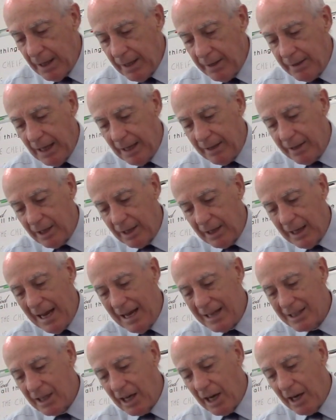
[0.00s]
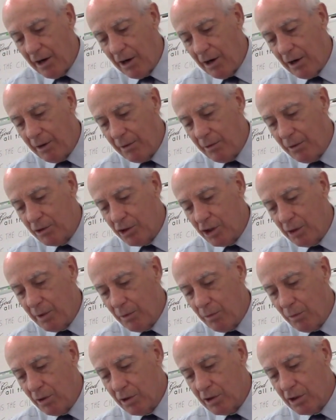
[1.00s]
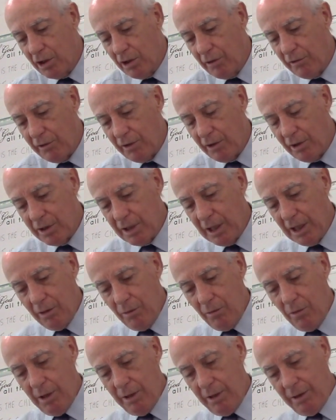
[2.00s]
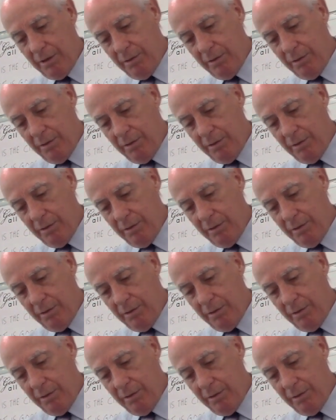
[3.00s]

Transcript: That the last error should be worse than the first. They don't want